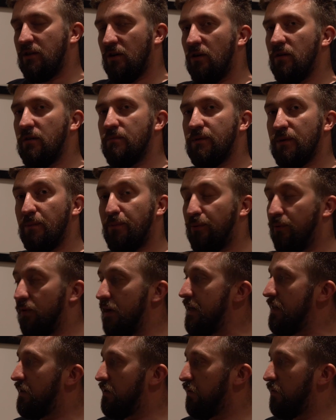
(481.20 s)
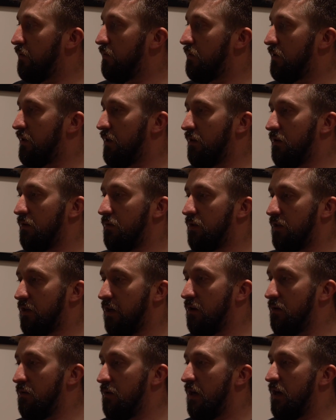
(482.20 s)
columns are pretty tall too,
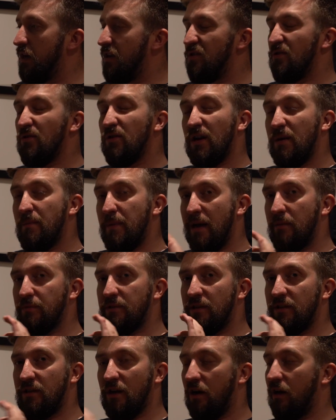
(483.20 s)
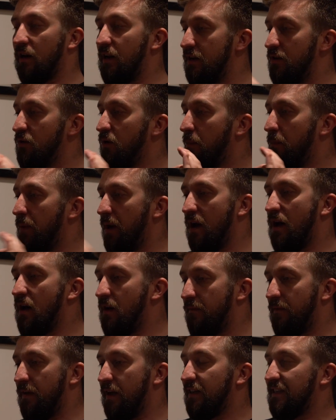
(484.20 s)
so you're going to be able to dial in your
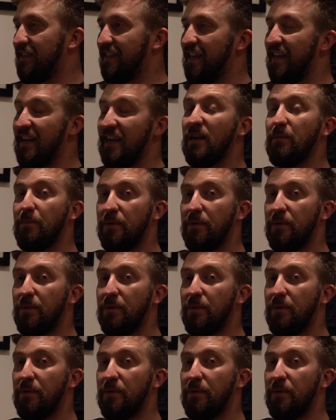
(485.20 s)
perfect seating